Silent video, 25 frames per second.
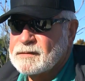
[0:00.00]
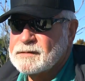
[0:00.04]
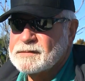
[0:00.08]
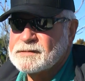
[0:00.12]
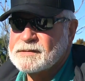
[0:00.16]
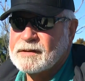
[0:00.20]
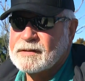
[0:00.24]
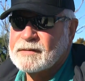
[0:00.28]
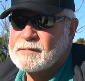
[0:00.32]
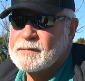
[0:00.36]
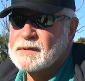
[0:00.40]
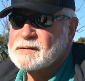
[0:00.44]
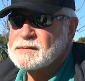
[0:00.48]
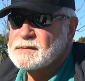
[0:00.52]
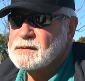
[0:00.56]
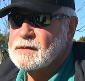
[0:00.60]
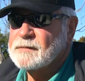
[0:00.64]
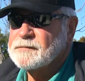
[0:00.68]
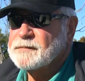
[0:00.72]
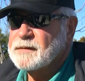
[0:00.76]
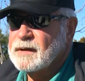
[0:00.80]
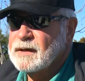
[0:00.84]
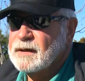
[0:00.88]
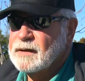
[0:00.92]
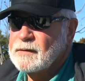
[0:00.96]
consider
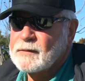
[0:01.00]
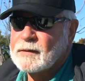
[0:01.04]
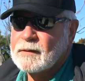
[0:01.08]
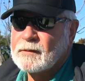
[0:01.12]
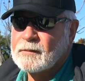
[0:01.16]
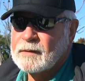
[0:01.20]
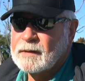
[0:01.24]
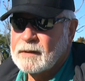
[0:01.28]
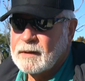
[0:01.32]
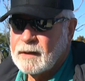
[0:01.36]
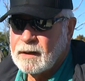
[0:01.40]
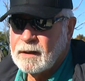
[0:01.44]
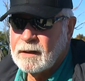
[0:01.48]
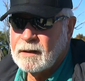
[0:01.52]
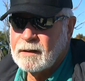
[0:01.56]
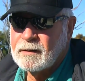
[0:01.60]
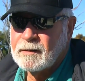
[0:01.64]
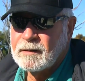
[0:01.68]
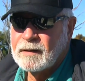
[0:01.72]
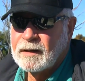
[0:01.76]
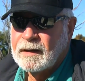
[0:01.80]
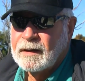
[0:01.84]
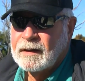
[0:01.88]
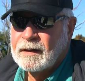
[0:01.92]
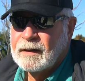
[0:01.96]
myself a hero at
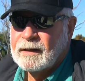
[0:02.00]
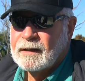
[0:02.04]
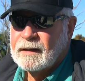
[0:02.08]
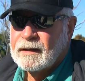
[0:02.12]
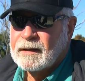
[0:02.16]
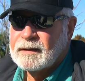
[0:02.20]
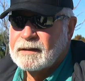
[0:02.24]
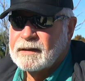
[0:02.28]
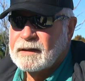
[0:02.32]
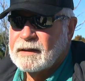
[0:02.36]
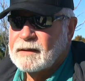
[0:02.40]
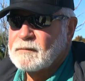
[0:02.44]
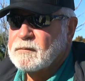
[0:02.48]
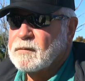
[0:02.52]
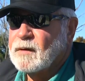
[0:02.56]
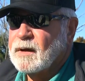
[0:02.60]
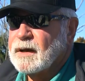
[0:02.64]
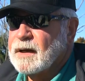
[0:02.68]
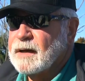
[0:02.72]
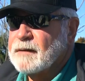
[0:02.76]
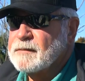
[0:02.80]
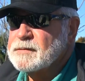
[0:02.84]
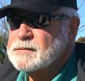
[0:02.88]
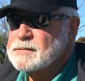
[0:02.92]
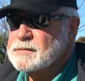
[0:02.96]
all. Did what
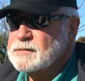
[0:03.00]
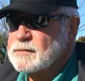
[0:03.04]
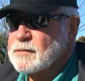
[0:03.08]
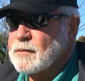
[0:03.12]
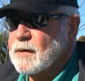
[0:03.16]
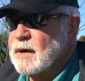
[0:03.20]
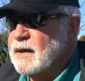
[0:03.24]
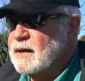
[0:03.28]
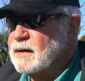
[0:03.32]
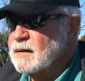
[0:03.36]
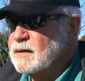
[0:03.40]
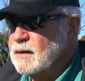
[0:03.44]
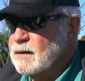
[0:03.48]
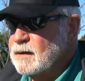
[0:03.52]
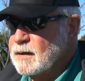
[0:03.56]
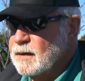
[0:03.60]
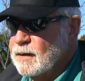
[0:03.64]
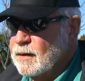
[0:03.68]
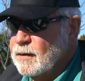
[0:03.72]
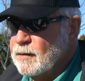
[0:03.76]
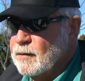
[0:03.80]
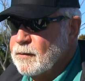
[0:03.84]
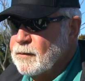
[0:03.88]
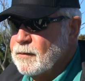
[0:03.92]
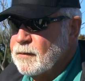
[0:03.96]
I was trained to
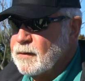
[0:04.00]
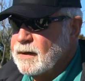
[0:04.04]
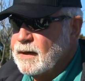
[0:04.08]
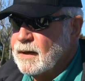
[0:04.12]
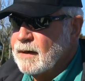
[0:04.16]
do.